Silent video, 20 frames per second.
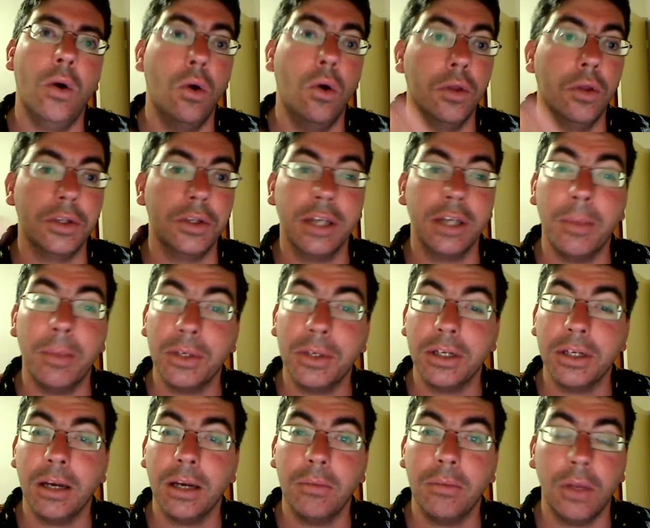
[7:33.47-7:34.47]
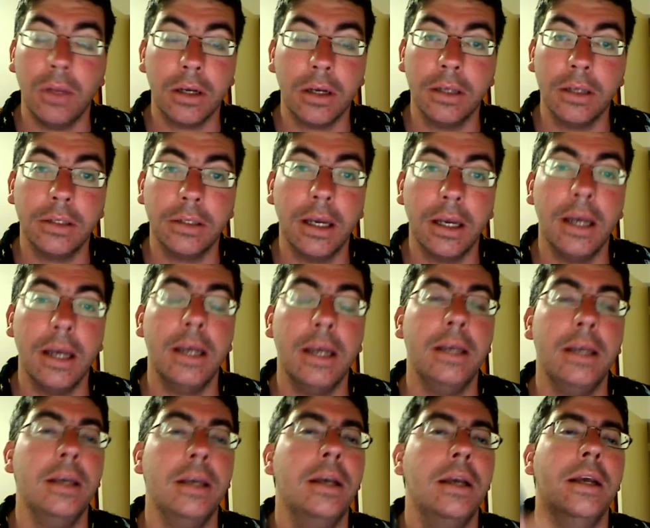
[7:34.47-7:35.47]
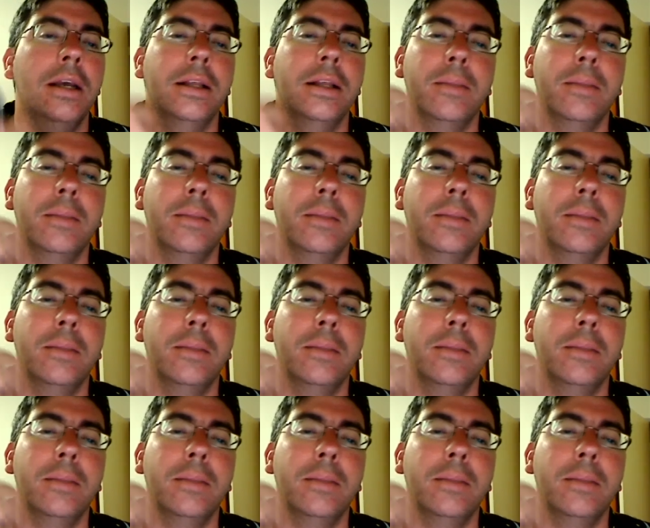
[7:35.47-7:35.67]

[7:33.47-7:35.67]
or the Chupa Chup, like I say.